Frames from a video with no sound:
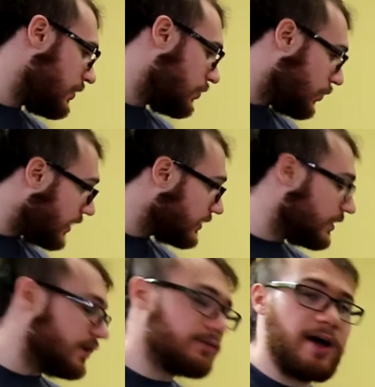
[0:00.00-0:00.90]
quite a
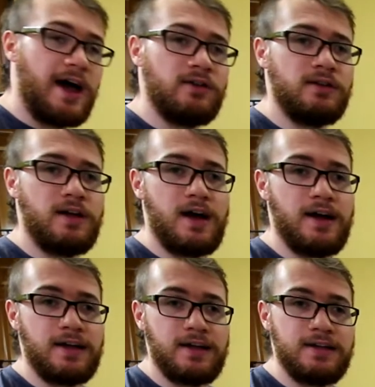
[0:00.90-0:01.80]
long battle,
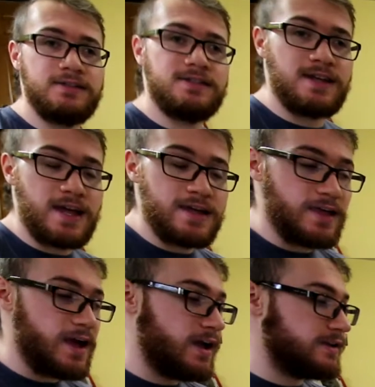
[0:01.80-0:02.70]
I can say
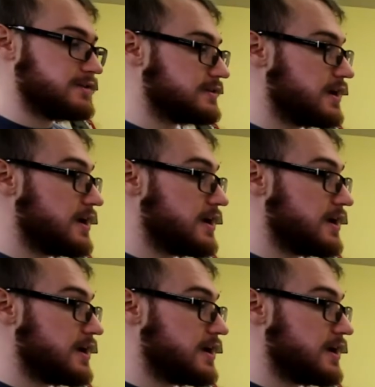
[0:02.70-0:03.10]
that,